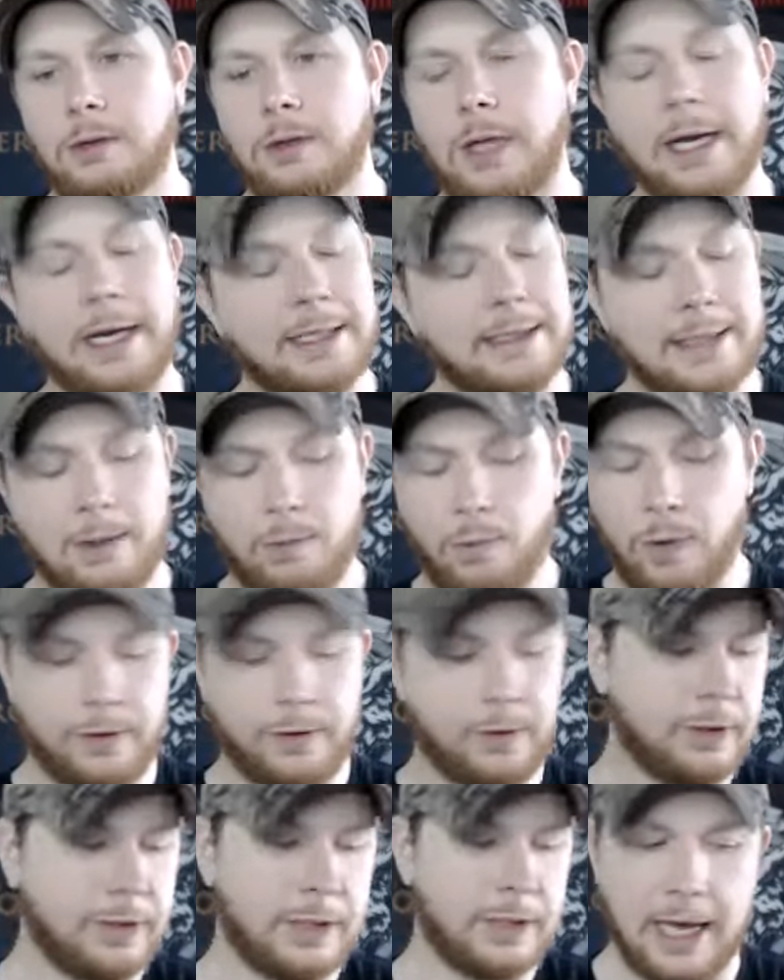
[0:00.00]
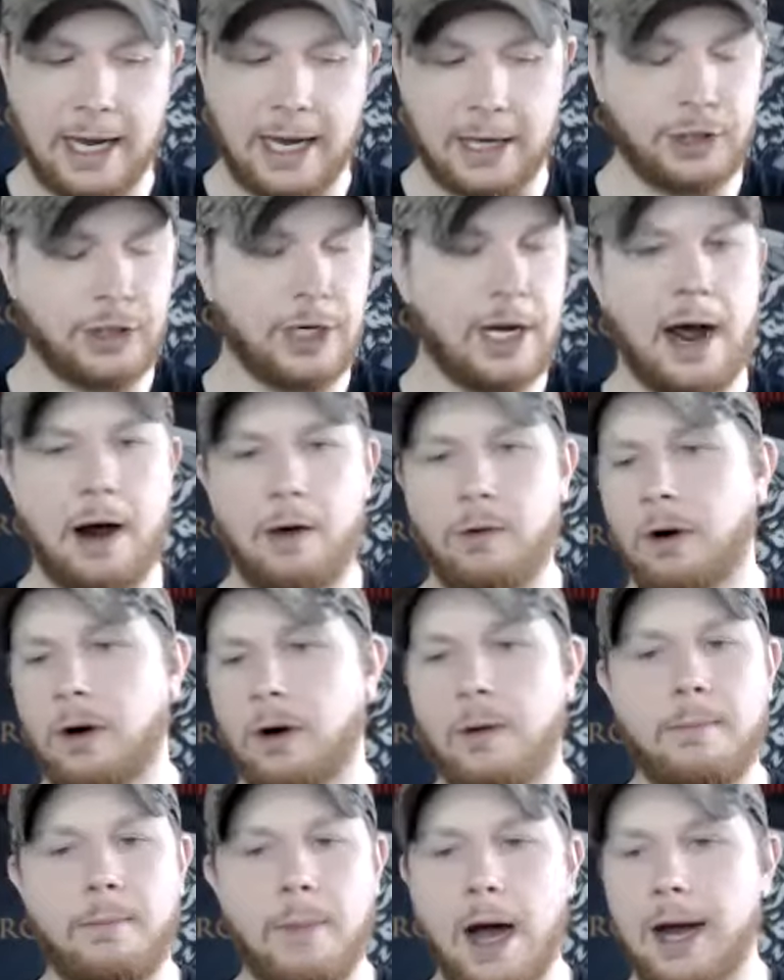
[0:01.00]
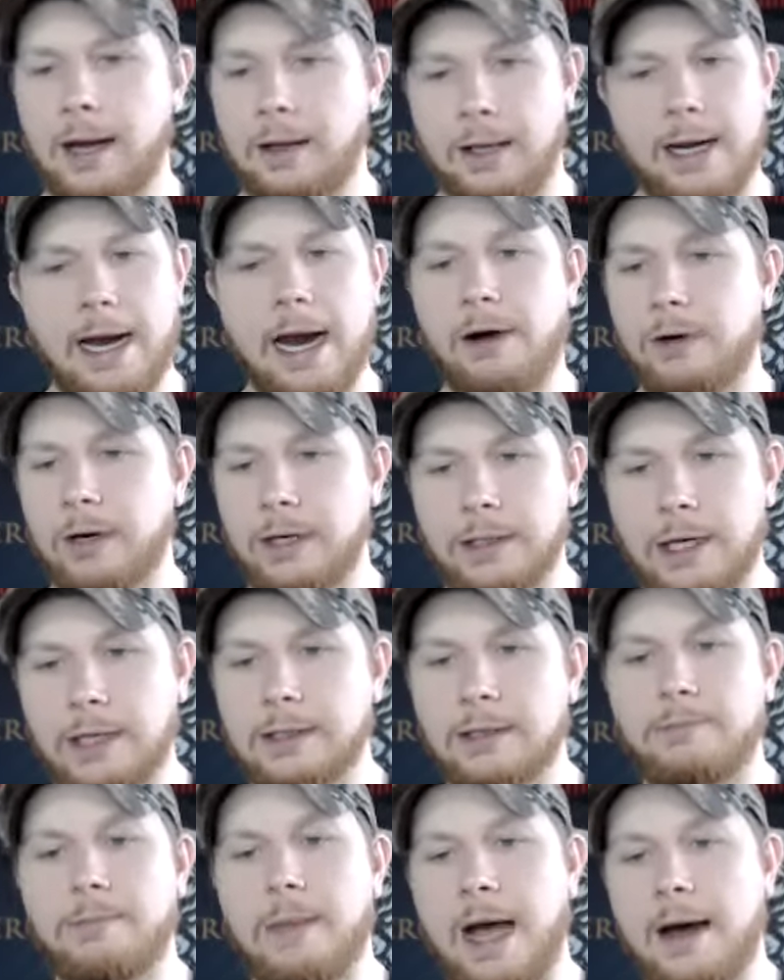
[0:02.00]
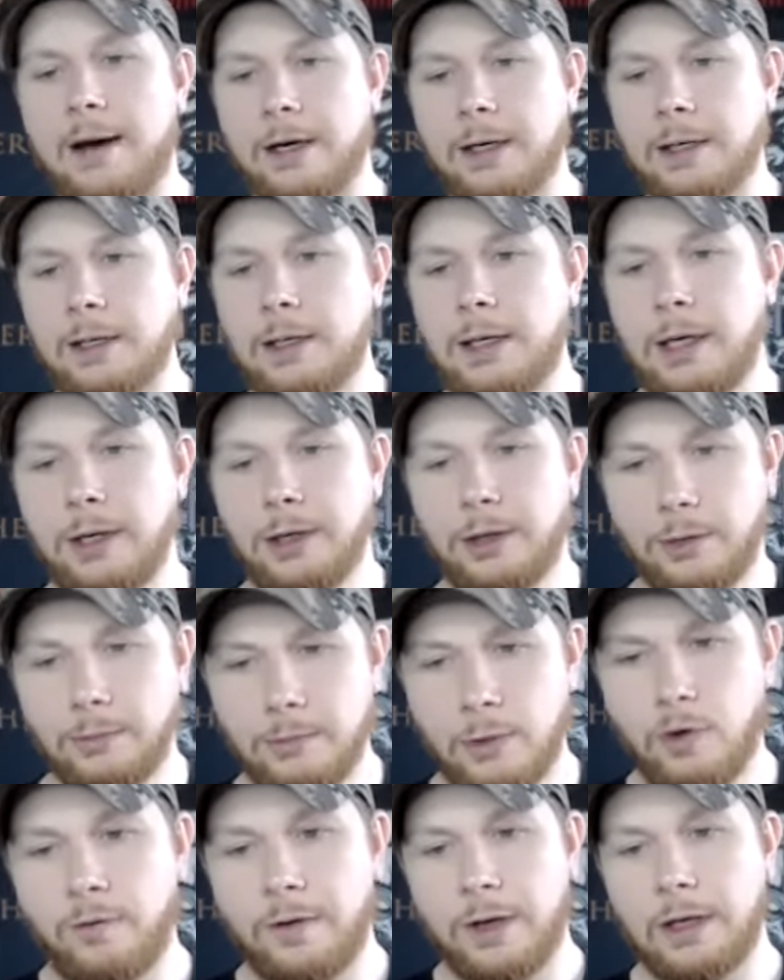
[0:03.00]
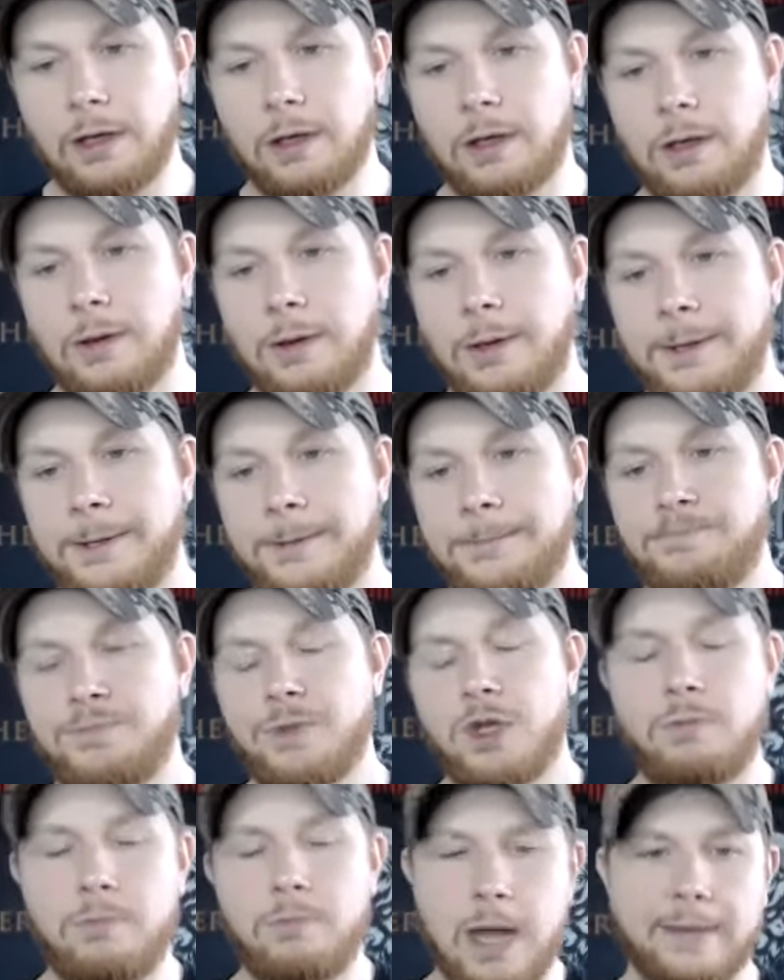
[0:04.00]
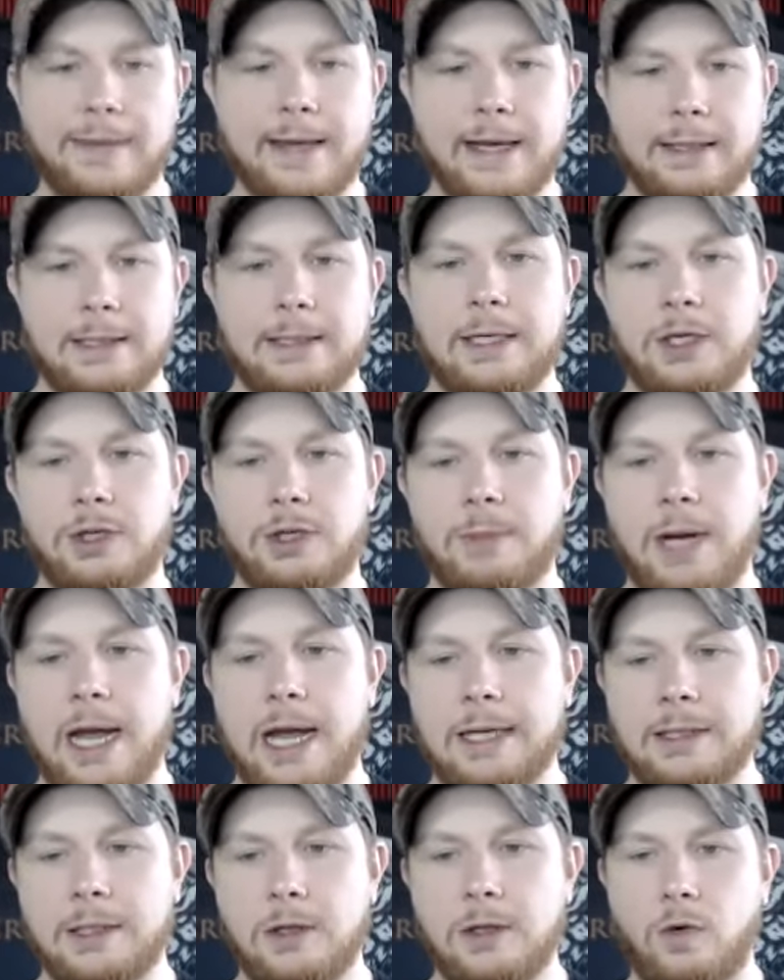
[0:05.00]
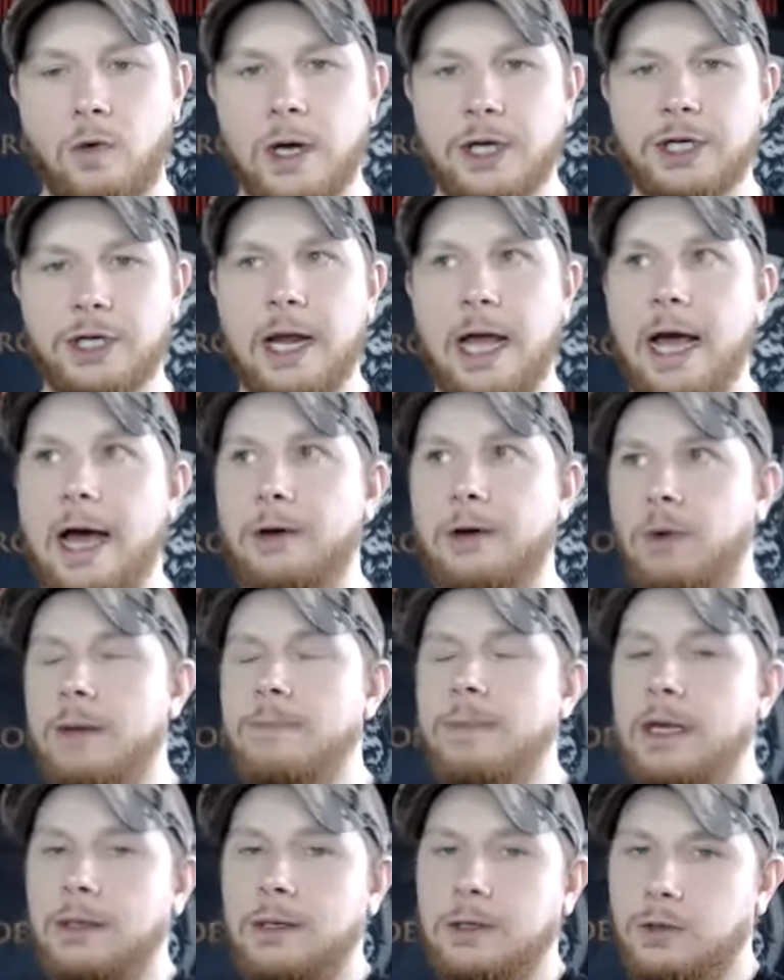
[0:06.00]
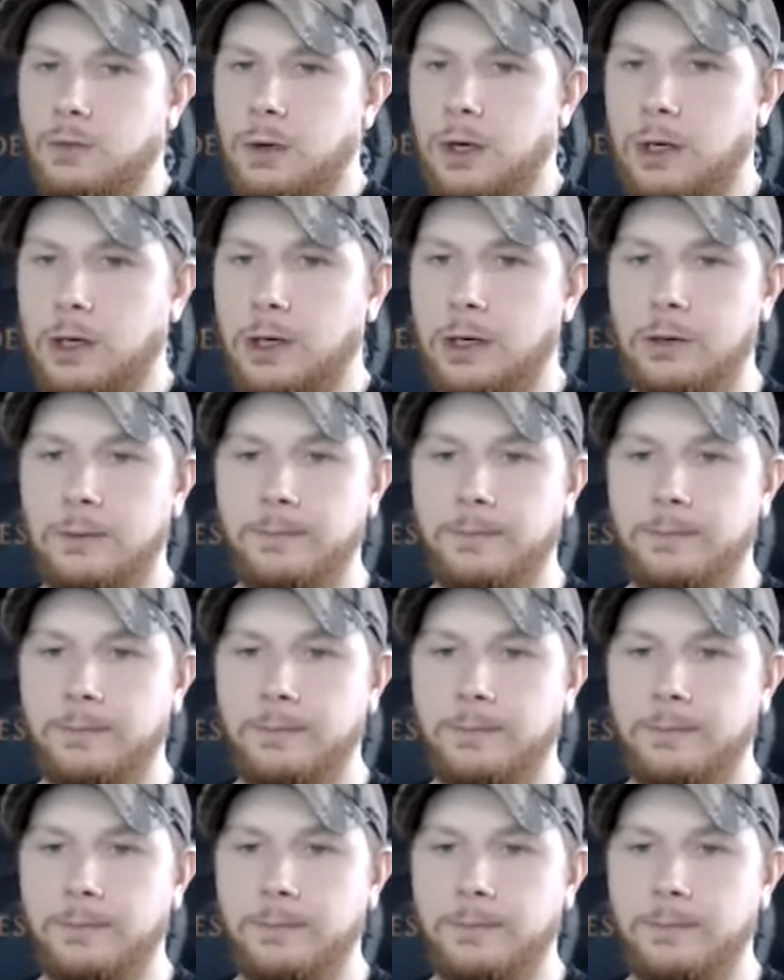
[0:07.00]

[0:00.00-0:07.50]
like i said whether it's an inch an hour or a mile an hour it doesn't matter you're moving you make that decision by asking the question how do i make this work